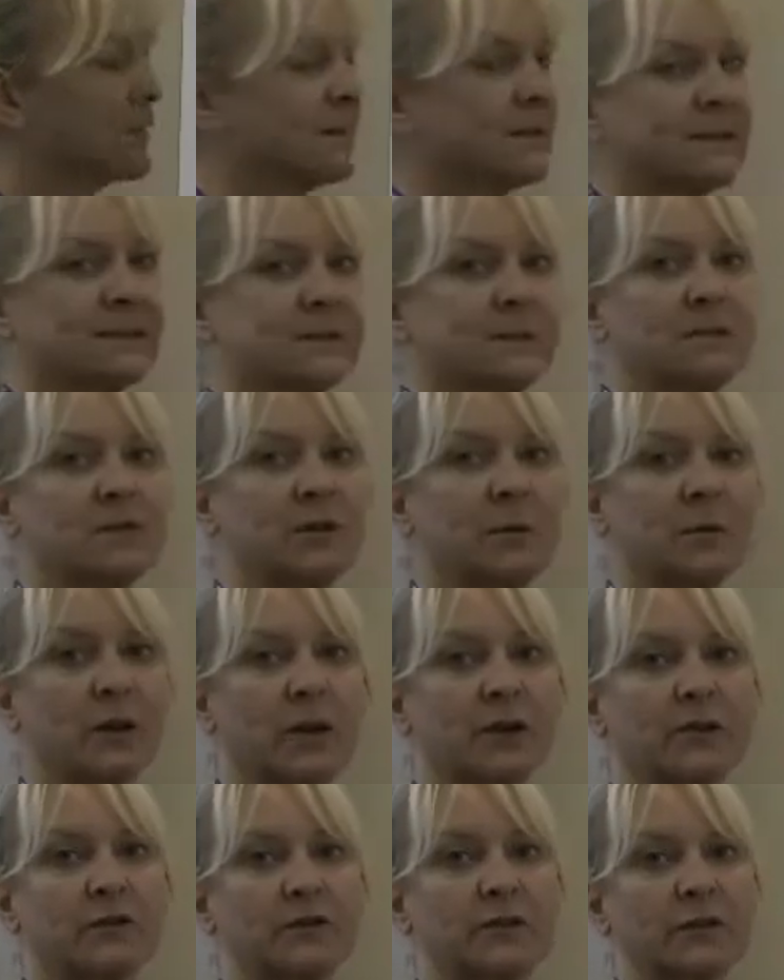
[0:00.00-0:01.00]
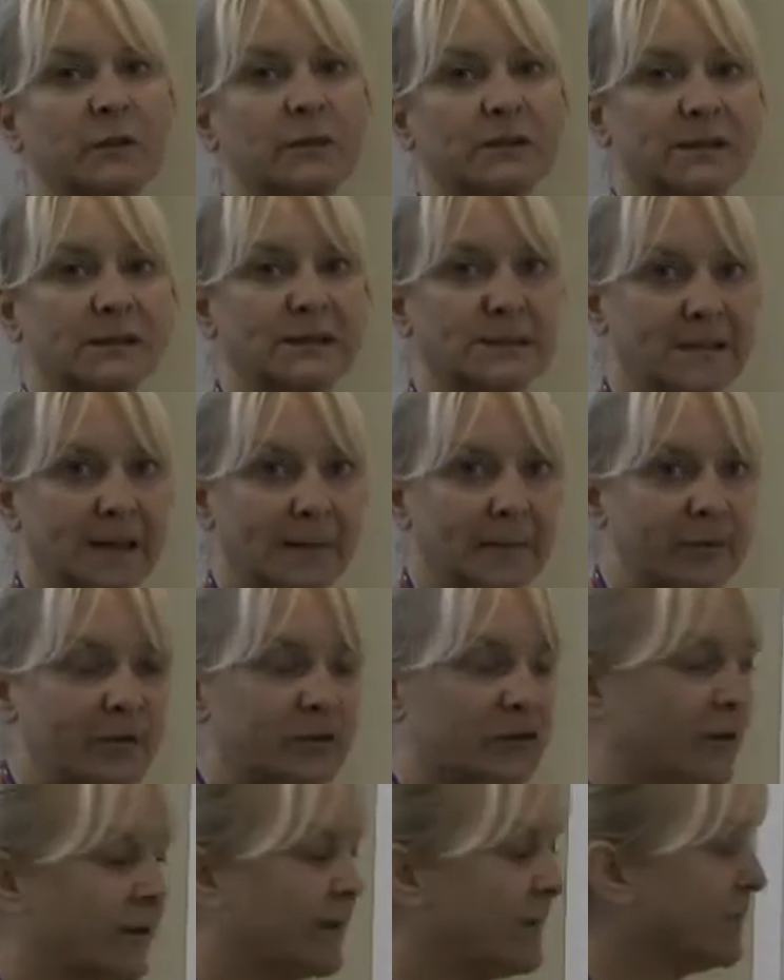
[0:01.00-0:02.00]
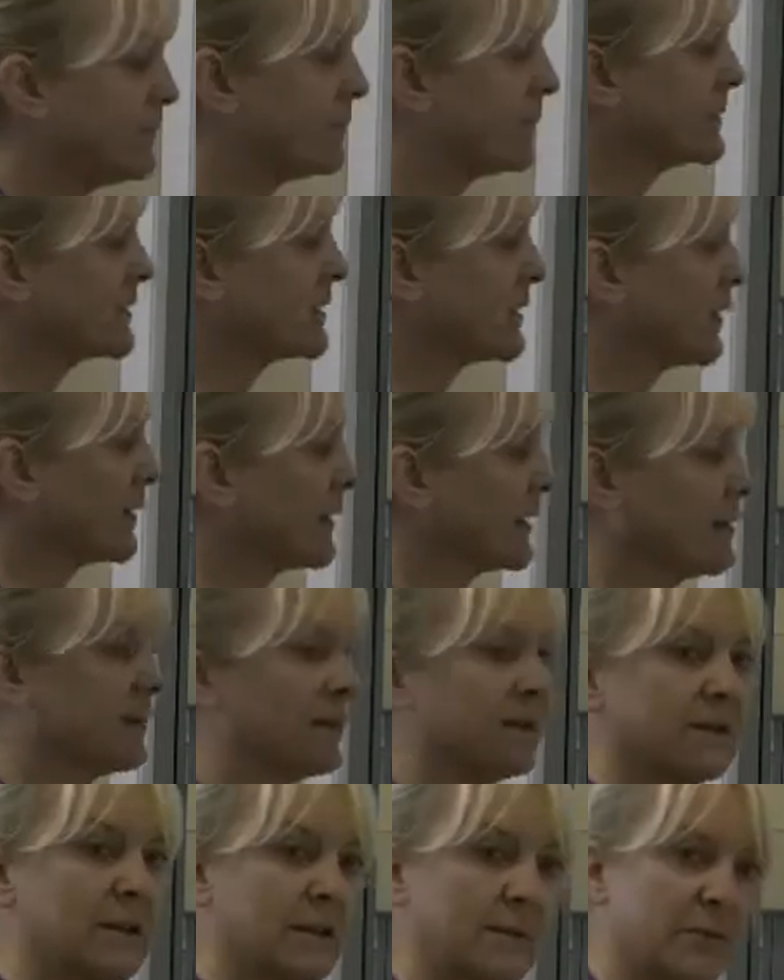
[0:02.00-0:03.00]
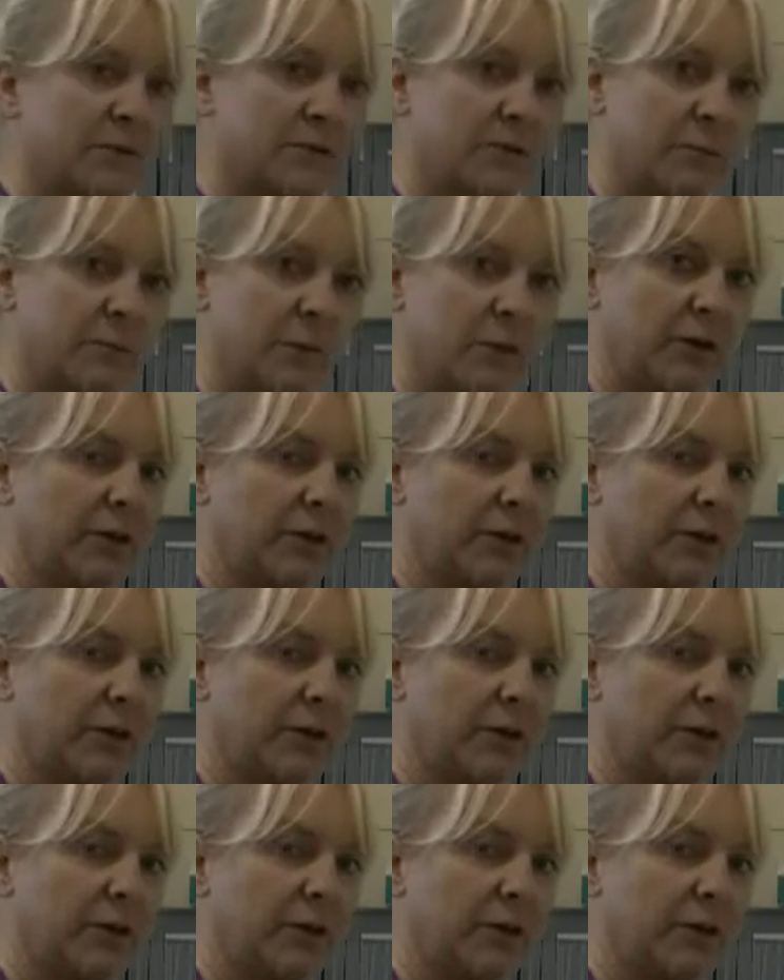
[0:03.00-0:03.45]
assessment I'm going to do is his temperature. So I'd get a temperature